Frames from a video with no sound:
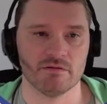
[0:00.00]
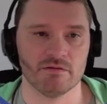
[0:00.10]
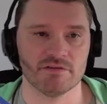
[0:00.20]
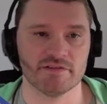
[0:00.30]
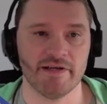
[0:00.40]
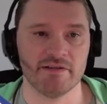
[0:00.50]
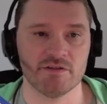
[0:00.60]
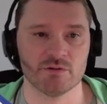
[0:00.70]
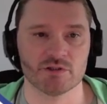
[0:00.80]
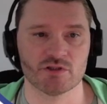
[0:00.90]
site
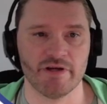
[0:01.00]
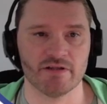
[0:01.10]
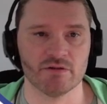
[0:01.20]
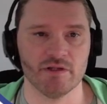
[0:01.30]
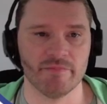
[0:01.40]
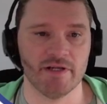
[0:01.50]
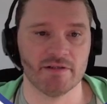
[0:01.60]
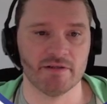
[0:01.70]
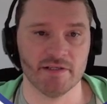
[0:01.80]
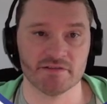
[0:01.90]
that you're trying to
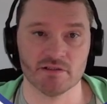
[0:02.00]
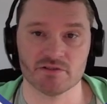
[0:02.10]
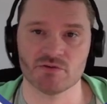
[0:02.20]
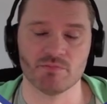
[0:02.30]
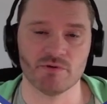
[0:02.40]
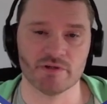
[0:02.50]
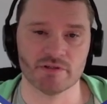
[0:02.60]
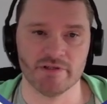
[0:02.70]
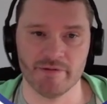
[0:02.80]
embed does not support